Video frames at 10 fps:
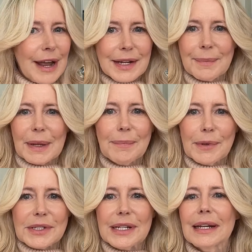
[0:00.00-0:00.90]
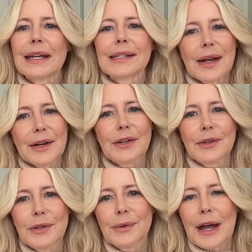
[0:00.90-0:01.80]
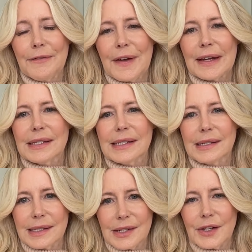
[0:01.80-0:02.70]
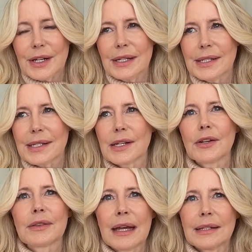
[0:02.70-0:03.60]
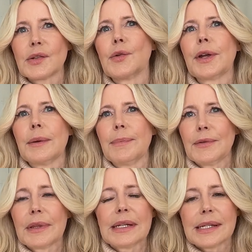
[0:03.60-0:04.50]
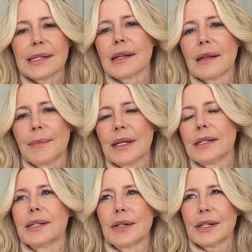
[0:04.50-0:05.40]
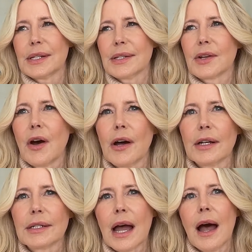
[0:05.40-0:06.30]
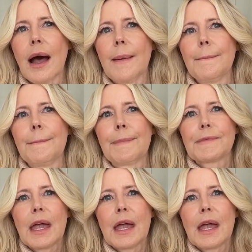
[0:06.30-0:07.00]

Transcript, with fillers: randomly booked it it's on a new fx series that's going to be released it's a limited series it's called um,